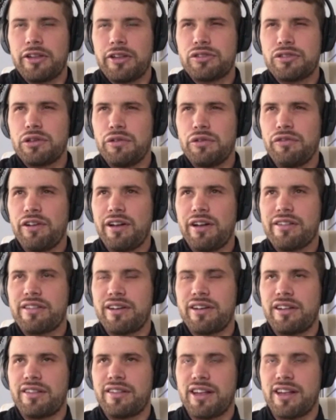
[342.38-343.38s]
Yeah, in
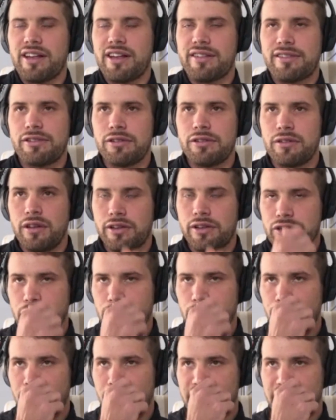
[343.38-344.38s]
2006
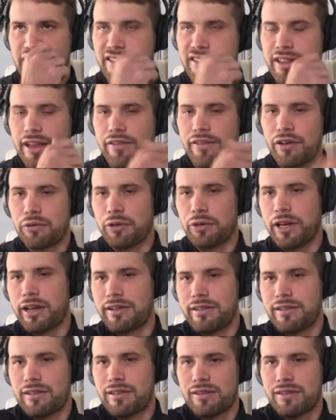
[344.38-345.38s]
and
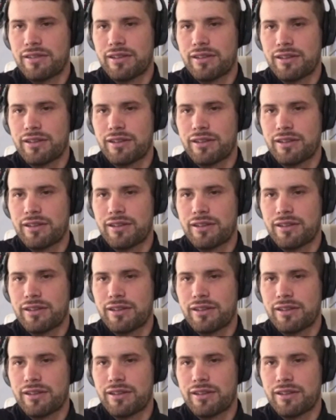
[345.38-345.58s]
2007, we had